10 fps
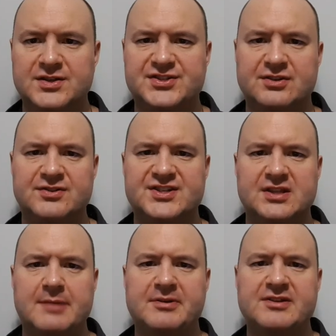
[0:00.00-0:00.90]
Certain
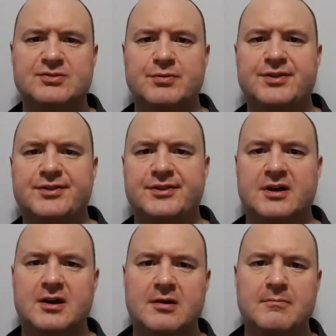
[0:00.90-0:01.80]
celebrities with
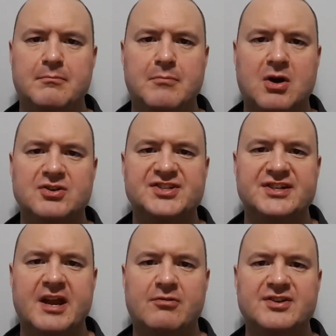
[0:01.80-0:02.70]
uh, Mars
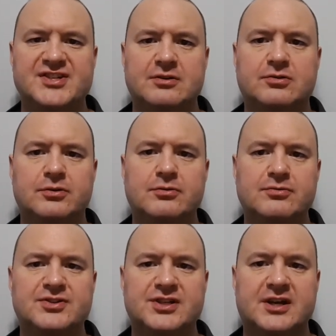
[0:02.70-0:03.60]
and Aries
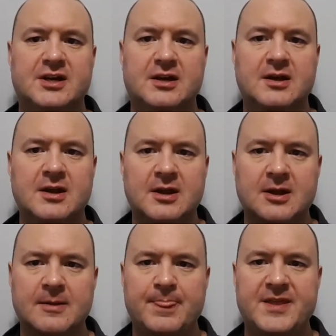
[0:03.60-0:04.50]
include the
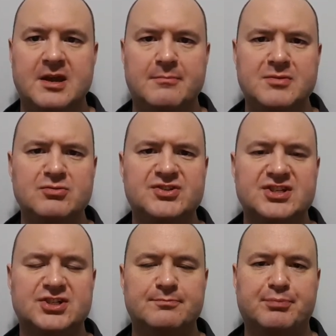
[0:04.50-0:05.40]

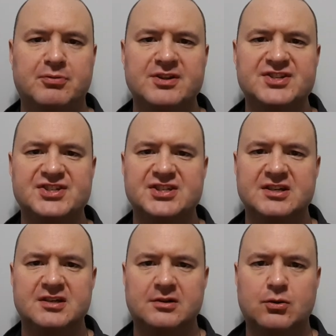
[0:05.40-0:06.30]
musician
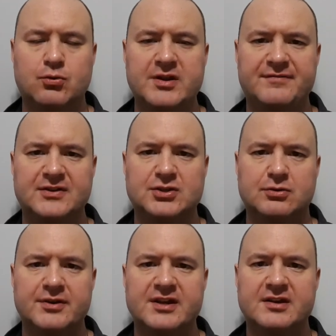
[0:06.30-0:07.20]
Prince, Queen
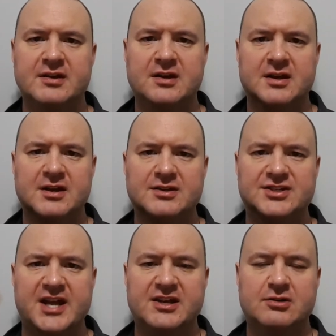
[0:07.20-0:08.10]
Victoria,
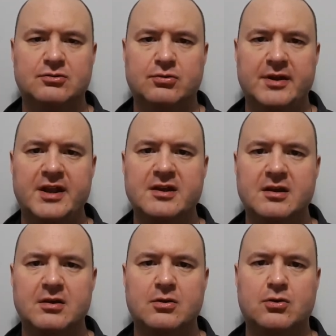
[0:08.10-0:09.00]
Daniel
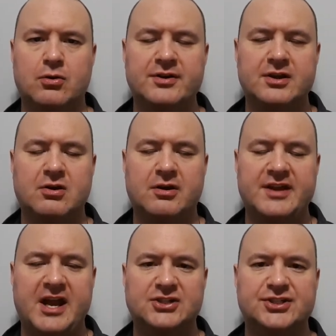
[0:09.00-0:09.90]
Craig, Kourtney
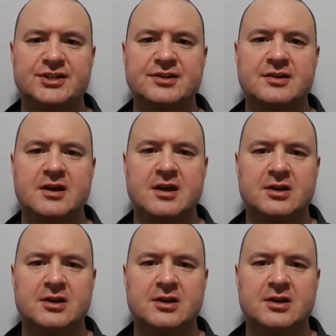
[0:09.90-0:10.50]
Kardashian,